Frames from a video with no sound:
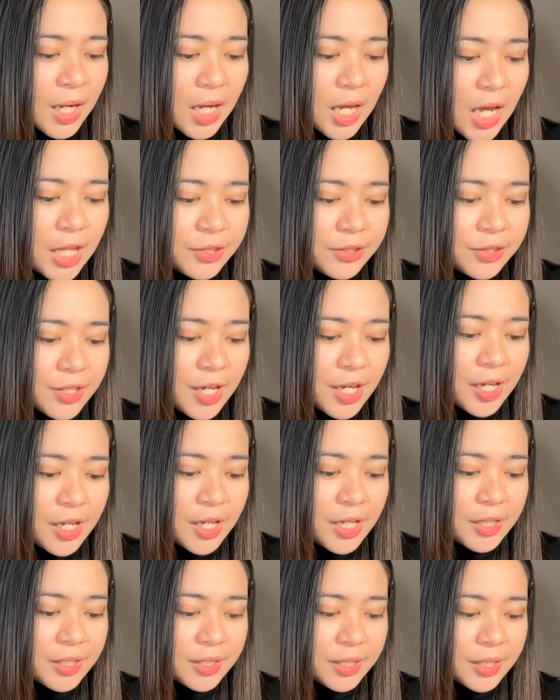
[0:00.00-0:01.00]
And
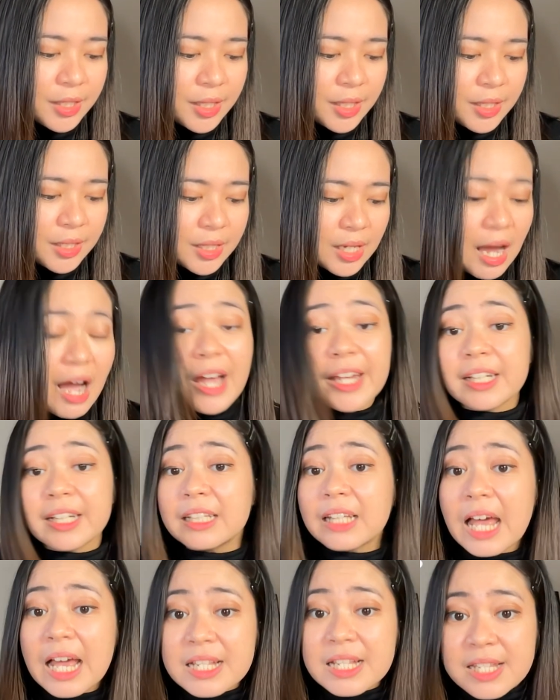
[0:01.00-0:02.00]
then
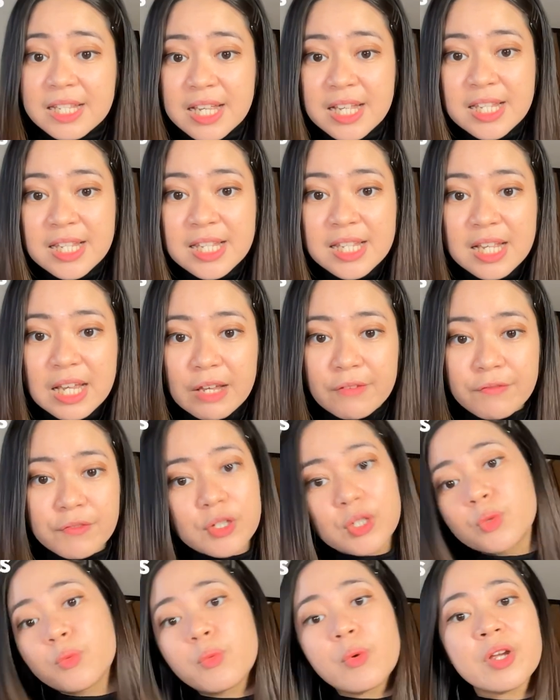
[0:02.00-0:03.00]
eyeglasses, if
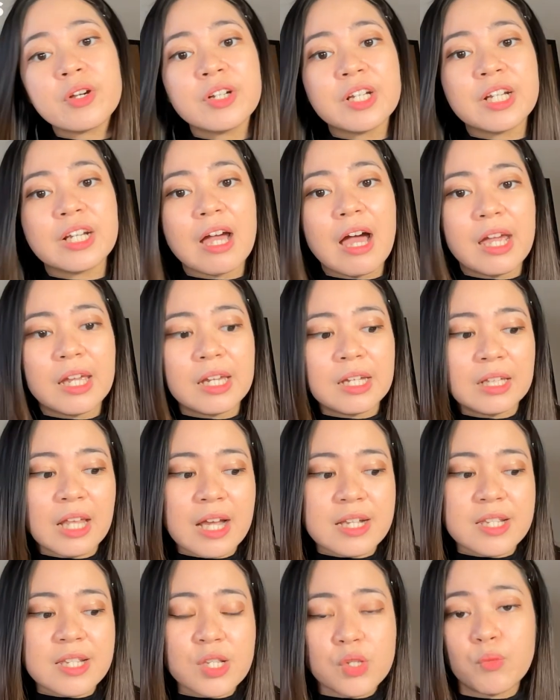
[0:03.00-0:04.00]
you're wearing
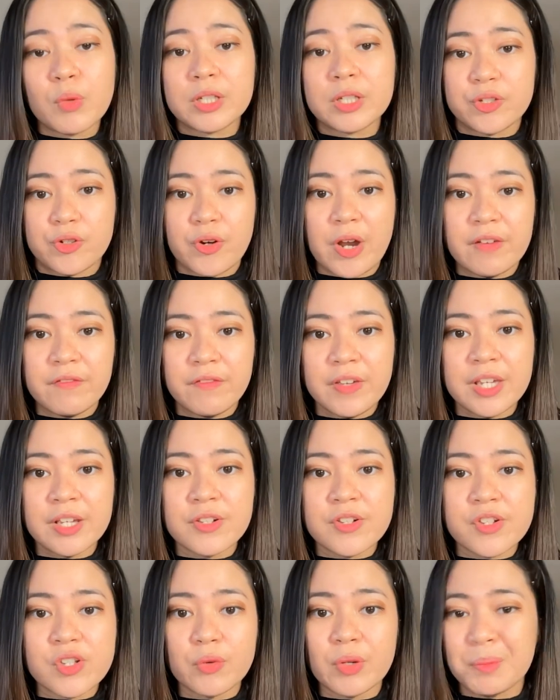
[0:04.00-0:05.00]
eyeglasses while
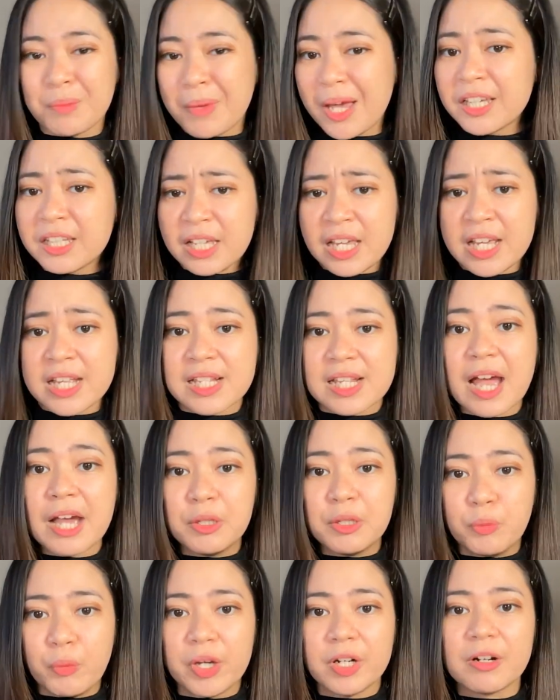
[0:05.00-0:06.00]
driving. So in my case, I
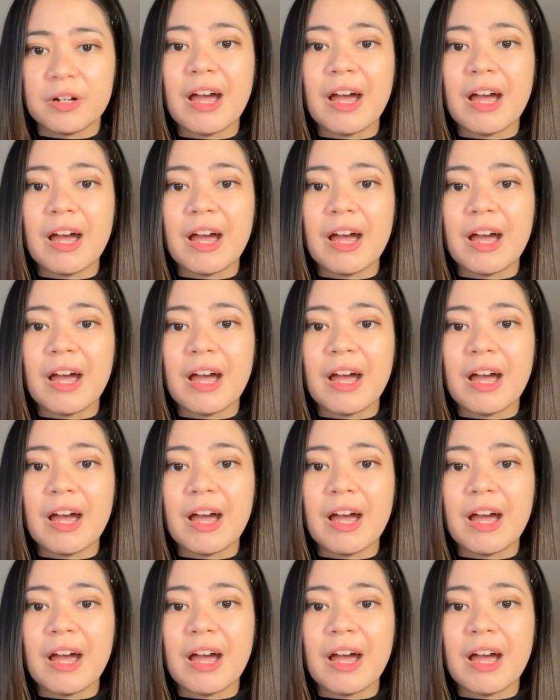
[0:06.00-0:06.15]
wear